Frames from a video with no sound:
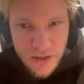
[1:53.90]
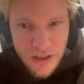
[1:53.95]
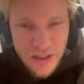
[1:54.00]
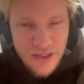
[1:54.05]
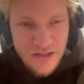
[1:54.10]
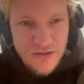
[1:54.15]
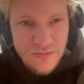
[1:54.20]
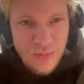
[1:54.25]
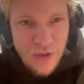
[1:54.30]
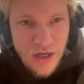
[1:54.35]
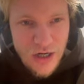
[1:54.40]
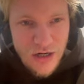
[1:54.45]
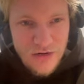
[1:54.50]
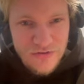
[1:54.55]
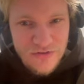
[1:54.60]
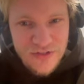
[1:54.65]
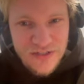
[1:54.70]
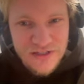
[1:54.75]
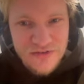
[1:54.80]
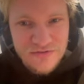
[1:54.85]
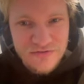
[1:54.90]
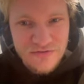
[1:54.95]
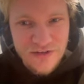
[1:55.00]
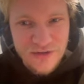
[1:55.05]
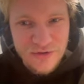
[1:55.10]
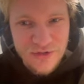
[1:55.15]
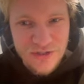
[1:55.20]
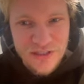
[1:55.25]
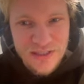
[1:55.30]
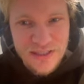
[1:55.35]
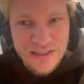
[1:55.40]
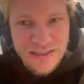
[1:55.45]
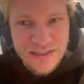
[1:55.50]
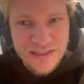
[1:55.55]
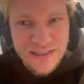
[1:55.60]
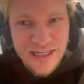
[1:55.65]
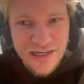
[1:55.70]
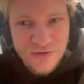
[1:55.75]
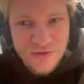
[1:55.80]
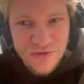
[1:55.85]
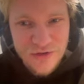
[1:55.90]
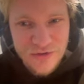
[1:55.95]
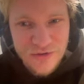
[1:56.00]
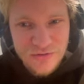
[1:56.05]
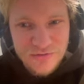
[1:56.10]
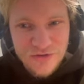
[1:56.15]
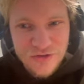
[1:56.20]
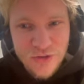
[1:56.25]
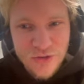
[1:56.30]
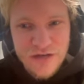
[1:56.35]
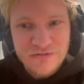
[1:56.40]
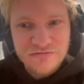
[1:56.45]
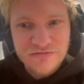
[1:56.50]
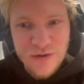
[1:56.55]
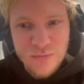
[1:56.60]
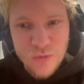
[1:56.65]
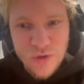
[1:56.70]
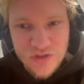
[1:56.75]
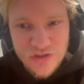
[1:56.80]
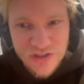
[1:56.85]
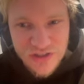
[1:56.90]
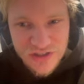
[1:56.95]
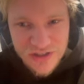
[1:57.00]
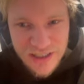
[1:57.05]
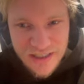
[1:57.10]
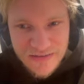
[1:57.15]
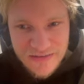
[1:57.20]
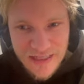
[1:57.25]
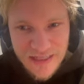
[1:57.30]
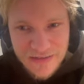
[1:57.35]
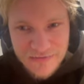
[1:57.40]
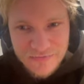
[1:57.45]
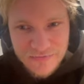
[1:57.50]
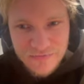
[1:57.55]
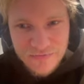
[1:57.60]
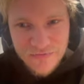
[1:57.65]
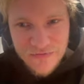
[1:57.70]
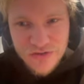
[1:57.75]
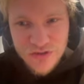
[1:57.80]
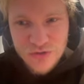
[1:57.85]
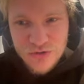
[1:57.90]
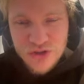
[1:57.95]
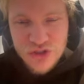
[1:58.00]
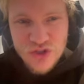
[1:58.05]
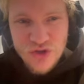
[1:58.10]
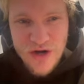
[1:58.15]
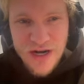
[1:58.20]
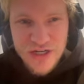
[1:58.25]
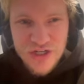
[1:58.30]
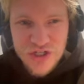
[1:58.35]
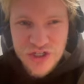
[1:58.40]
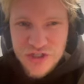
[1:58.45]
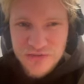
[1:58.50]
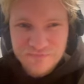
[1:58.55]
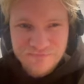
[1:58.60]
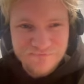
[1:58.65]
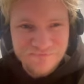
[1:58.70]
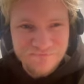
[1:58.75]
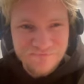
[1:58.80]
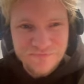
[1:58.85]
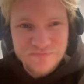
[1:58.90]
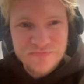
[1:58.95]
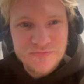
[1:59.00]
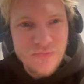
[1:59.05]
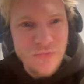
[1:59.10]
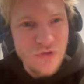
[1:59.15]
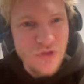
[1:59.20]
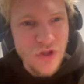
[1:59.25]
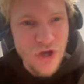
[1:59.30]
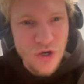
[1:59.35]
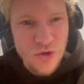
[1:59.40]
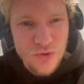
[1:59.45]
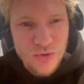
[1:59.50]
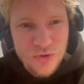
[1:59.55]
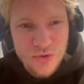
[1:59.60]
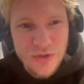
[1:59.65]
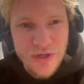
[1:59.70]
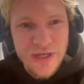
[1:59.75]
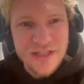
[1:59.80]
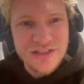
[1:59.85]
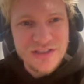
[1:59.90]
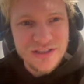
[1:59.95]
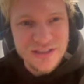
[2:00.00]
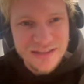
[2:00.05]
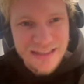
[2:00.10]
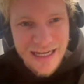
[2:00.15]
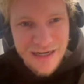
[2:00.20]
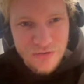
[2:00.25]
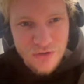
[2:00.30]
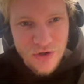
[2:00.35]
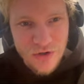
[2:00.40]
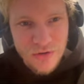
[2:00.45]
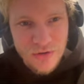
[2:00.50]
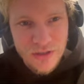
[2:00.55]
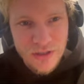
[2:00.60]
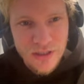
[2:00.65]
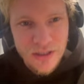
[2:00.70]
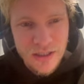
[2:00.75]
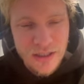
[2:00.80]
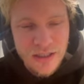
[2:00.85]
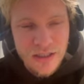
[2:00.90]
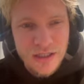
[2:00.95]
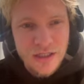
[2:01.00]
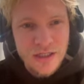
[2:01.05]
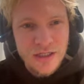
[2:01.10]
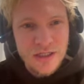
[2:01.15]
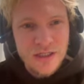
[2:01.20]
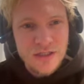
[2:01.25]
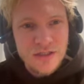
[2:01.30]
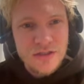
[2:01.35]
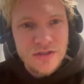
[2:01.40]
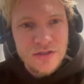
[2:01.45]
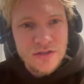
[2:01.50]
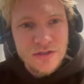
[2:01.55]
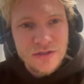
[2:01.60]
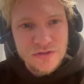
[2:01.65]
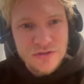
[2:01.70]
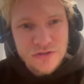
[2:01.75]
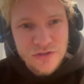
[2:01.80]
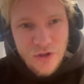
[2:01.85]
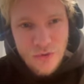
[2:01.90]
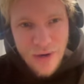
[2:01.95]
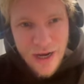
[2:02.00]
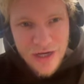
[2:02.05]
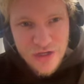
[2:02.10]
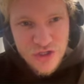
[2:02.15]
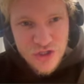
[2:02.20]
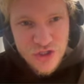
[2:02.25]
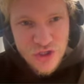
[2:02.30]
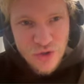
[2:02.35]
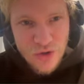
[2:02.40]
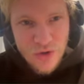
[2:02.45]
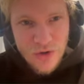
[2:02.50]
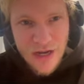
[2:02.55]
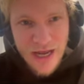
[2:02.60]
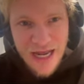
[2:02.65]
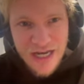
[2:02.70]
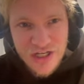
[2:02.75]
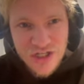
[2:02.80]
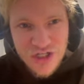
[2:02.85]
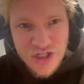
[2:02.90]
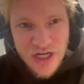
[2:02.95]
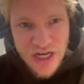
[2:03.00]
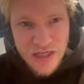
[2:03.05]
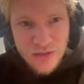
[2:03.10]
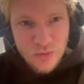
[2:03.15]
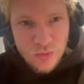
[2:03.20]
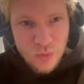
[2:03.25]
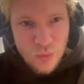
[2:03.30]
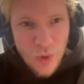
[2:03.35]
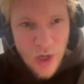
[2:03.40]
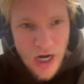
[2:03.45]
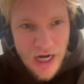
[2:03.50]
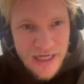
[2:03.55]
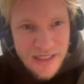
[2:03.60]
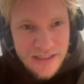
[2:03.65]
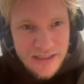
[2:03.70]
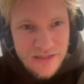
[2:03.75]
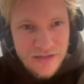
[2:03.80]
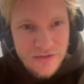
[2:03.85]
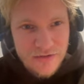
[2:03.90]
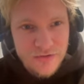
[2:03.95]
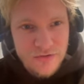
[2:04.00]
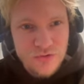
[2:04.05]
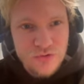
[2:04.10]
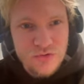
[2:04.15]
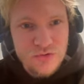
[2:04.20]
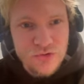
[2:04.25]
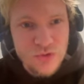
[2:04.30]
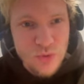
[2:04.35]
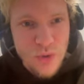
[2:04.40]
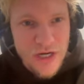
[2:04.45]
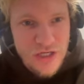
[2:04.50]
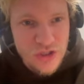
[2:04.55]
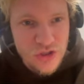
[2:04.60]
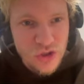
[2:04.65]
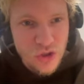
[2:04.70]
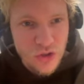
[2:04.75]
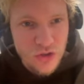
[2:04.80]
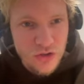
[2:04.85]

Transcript: The path is very narrow. It's quite a fun one to say that. So, stretch, mm, no, it's narrow. So ancho, ancha, wide, grueso,